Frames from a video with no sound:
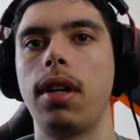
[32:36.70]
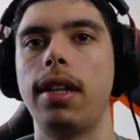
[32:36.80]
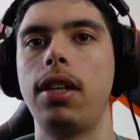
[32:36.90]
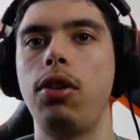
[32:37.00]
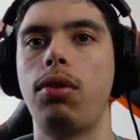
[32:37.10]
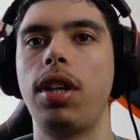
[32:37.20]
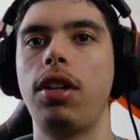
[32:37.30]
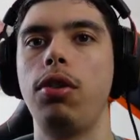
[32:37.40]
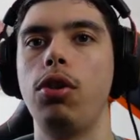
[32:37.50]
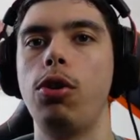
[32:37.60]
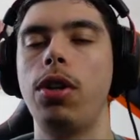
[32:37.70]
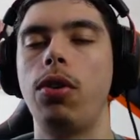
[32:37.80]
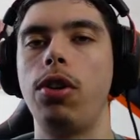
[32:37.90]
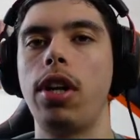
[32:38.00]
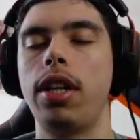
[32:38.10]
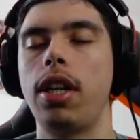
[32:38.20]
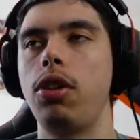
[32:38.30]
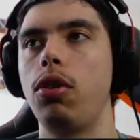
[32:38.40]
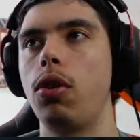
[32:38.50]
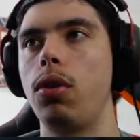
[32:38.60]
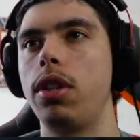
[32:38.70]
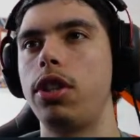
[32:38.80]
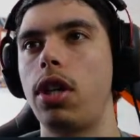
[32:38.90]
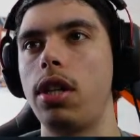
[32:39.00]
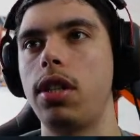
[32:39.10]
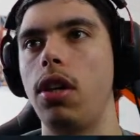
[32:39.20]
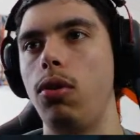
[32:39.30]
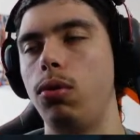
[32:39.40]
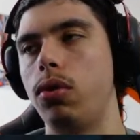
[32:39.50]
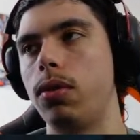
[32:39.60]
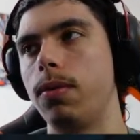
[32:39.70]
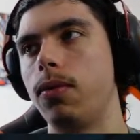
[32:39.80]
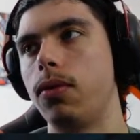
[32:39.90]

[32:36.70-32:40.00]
And then you think you know it all, and then you go in the charts and lose.